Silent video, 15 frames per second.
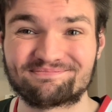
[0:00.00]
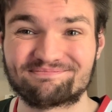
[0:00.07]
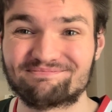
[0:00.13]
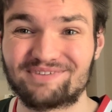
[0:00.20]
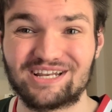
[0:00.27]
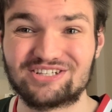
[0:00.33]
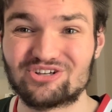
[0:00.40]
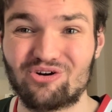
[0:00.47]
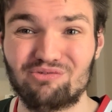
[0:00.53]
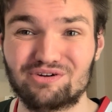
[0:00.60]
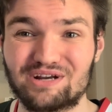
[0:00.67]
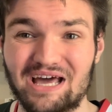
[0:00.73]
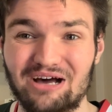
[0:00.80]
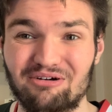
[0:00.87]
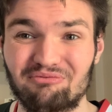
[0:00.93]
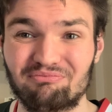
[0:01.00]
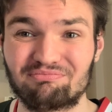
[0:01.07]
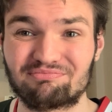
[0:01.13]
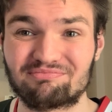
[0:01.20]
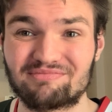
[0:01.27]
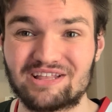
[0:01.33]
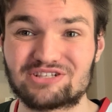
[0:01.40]
But it's over now.
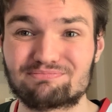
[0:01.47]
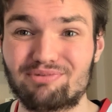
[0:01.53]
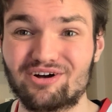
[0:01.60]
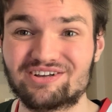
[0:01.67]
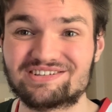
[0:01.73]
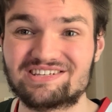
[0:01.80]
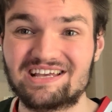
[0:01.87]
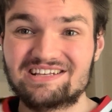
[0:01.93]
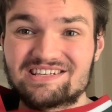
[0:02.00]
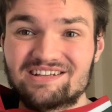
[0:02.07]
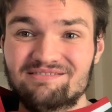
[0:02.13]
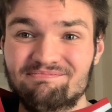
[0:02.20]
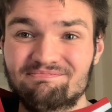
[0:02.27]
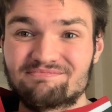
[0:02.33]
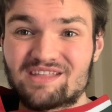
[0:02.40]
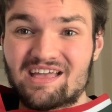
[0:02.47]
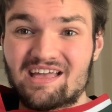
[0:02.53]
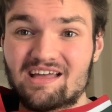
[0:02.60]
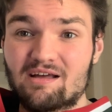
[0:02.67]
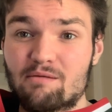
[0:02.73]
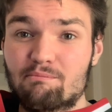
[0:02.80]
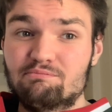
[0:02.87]
It's Bucks season.
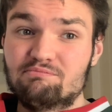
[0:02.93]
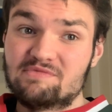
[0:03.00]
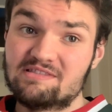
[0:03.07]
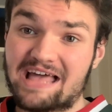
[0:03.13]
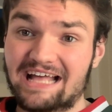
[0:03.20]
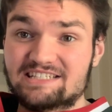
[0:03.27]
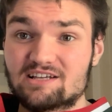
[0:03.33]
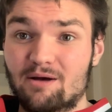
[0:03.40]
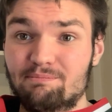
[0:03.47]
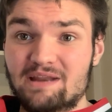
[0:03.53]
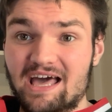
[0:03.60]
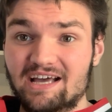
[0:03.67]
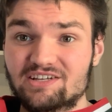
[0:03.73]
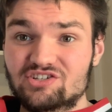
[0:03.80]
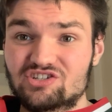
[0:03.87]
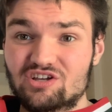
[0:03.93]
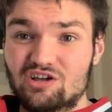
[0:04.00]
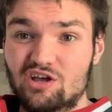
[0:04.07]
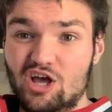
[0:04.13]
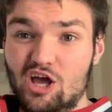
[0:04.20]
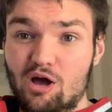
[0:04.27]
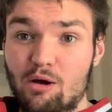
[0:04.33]
Nets up next.
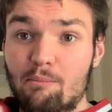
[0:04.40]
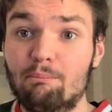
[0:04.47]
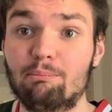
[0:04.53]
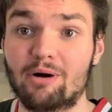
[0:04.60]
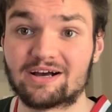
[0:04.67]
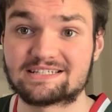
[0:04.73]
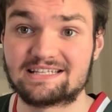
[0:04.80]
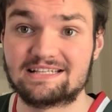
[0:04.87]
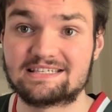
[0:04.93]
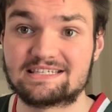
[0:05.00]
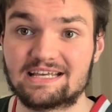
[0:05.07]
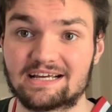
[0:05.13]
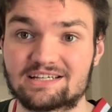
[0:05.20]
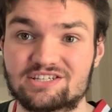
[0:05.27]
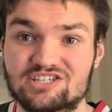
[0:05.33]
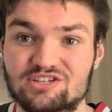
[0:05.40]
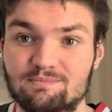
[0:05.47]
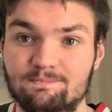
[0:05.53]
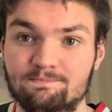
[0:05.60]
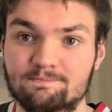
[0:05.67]
Bucks in 6.